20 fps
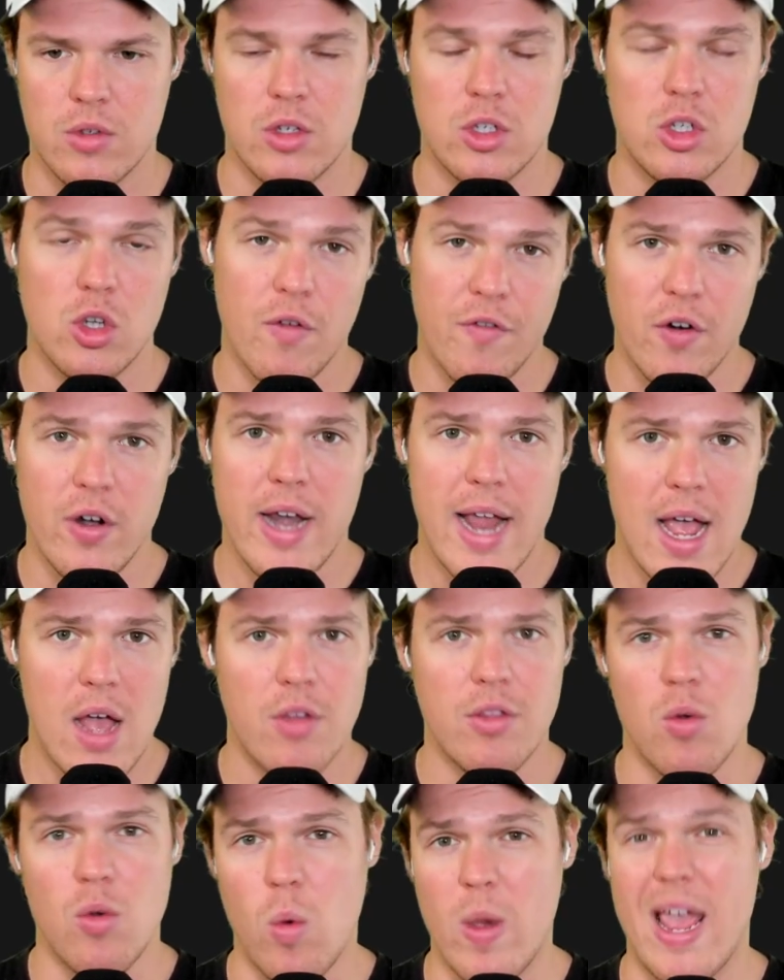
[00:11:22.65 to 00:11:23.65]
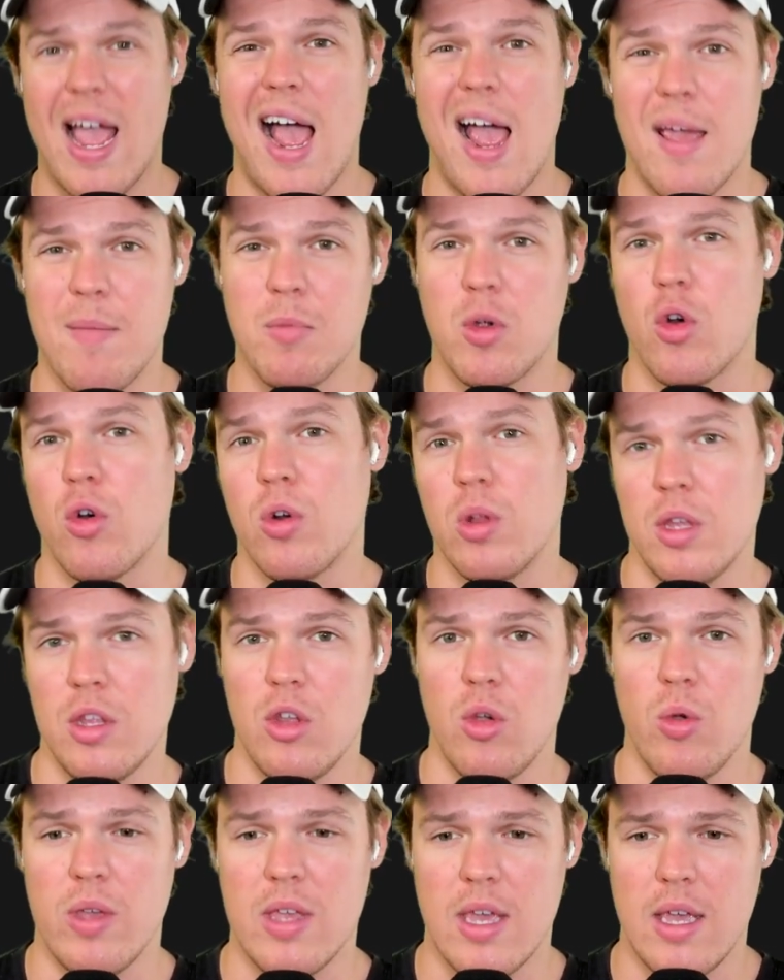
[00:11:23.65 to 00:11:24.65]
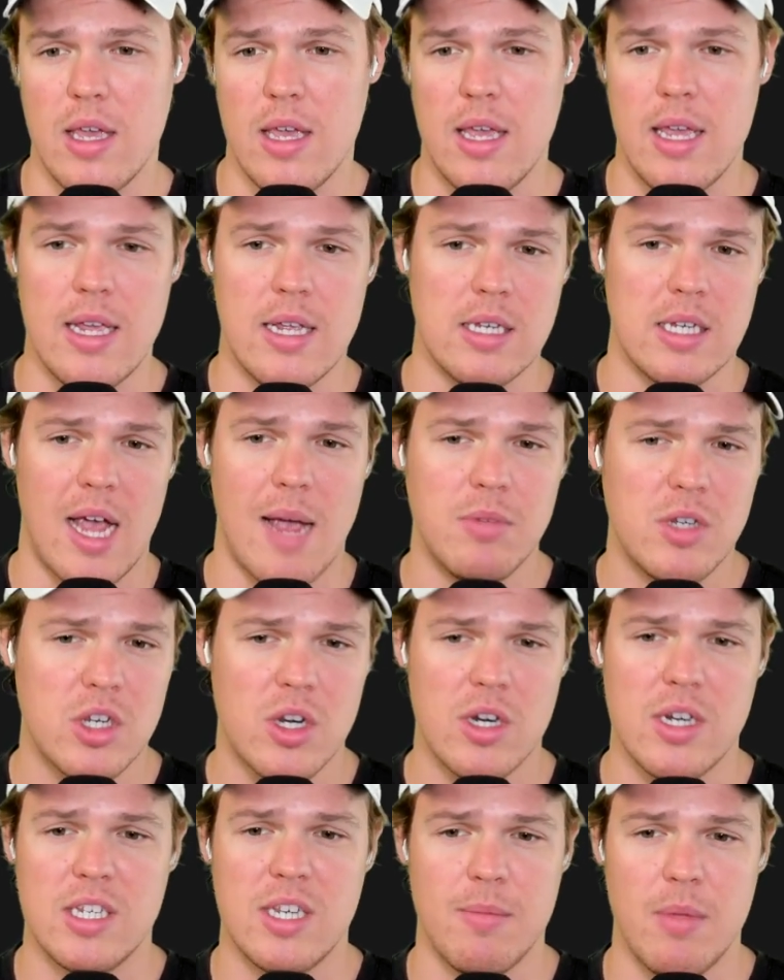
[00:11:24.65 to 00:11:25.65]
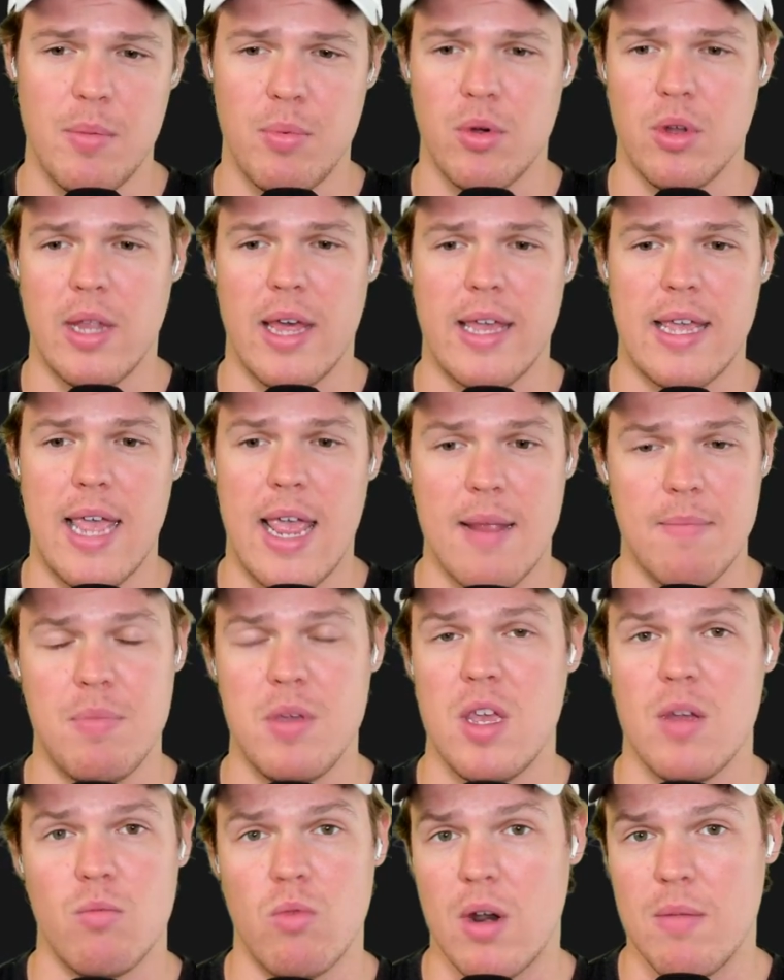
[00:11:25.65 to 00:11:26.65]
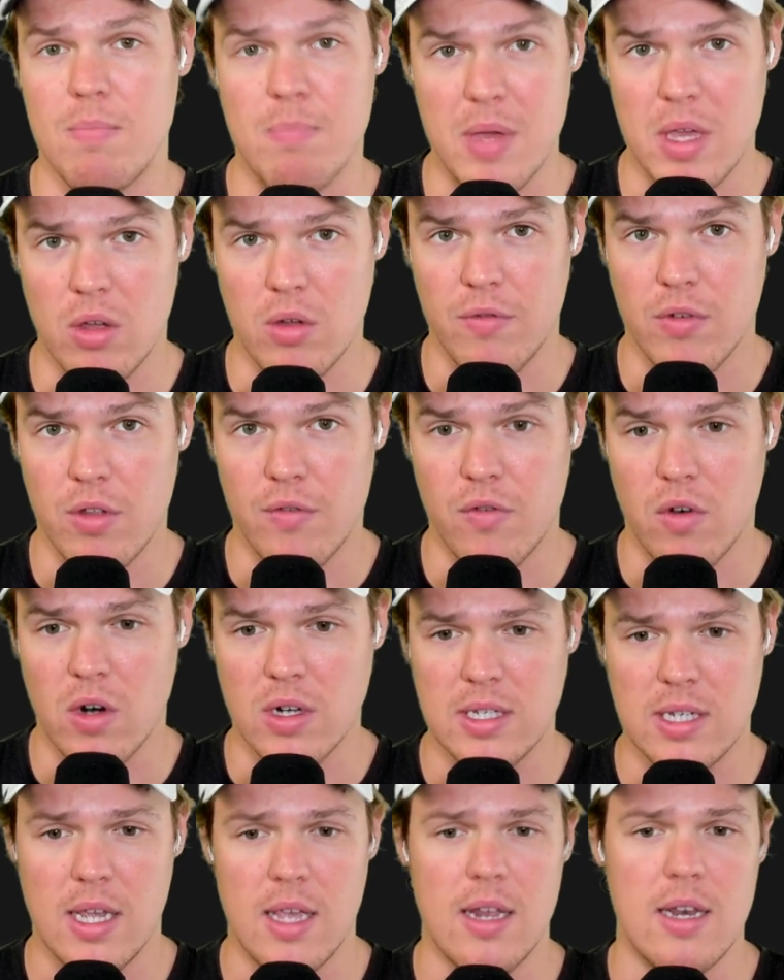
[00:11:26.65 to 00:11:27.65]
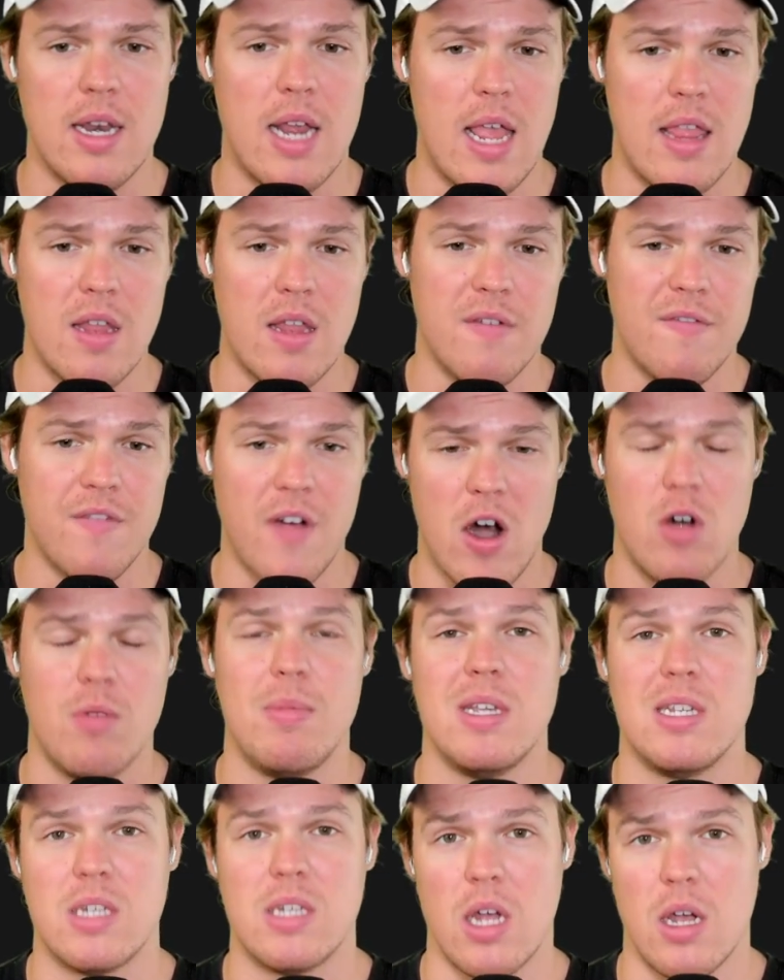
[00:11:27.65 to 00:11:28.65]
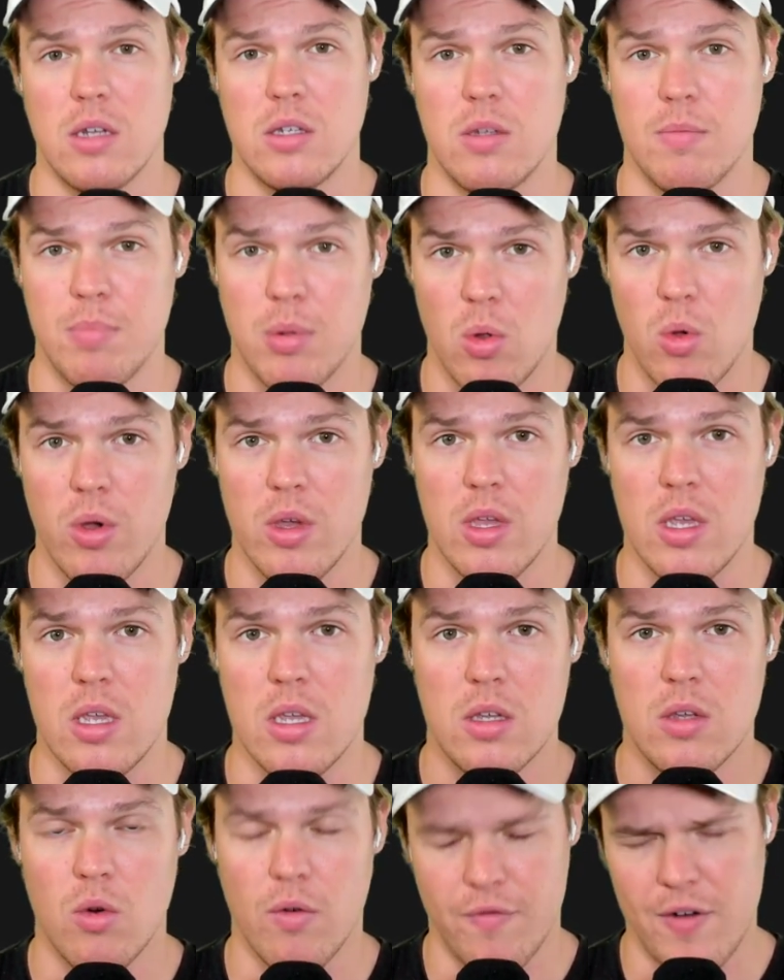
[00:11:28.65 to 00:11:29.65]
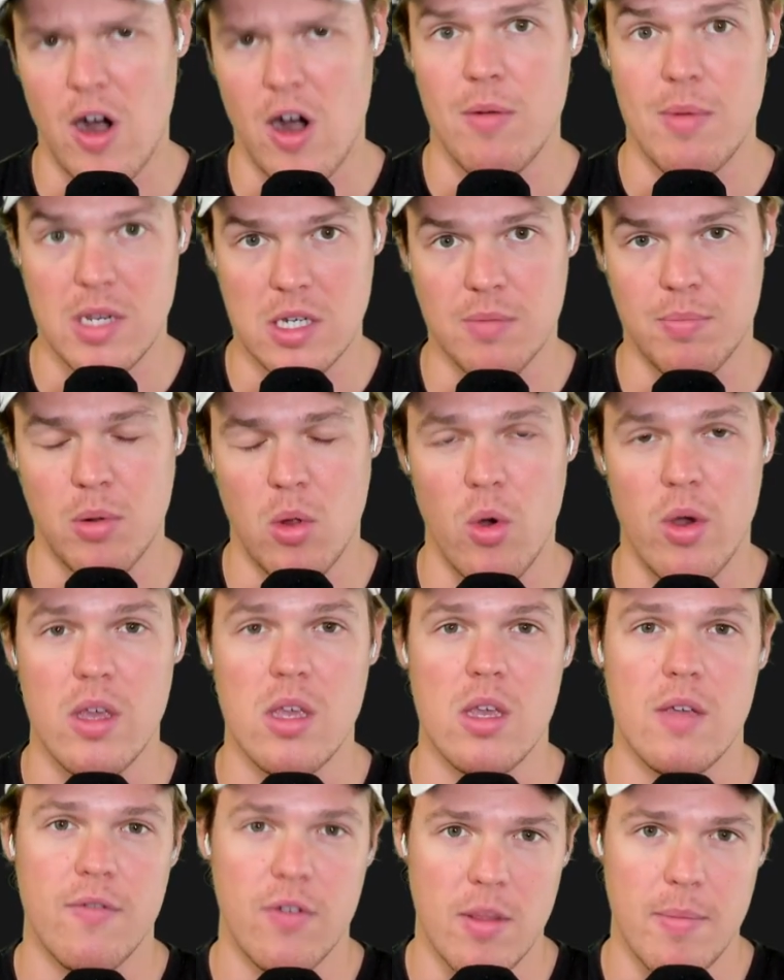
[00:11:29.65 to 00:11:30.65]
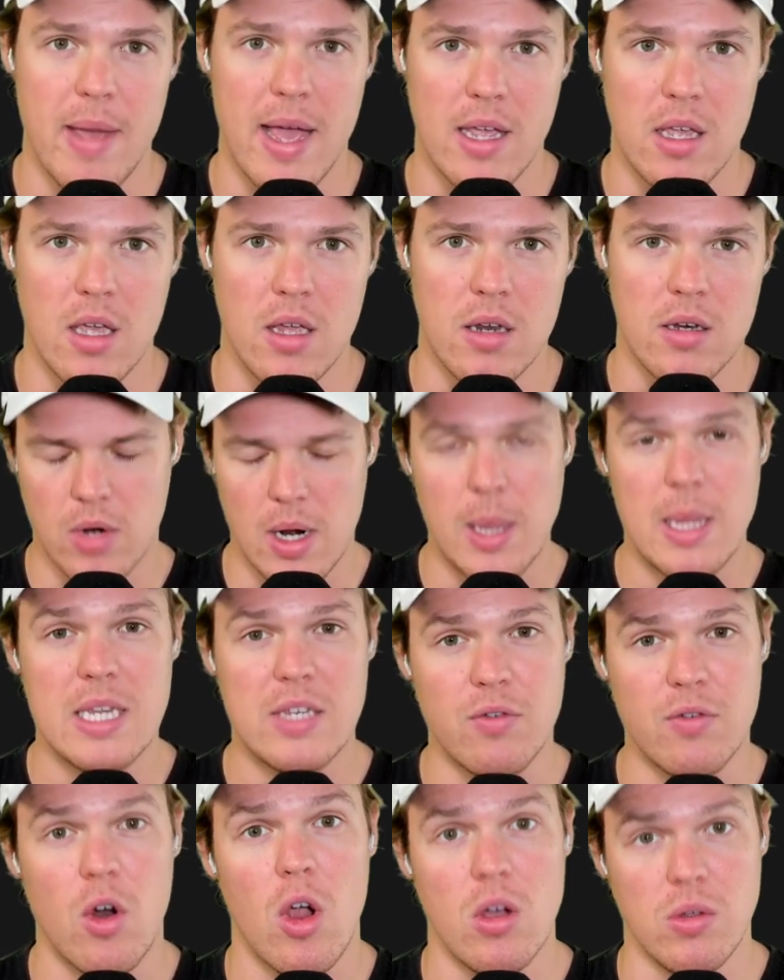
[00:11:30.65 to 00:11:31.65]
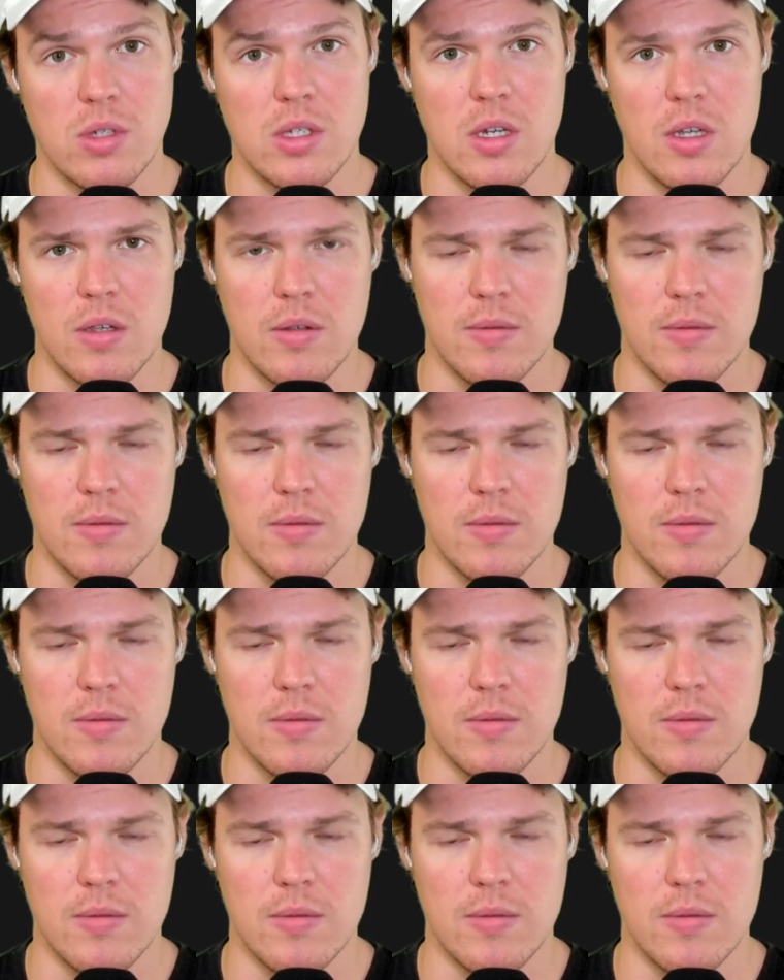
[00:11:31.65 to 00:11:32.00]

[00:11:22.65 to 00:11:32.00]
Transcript: So for now, the way I'm currently doing it is I'm just gonna simply put like npm run build for the front end and then firebase.deploy or firebase deploy for the back end, at least for hosting.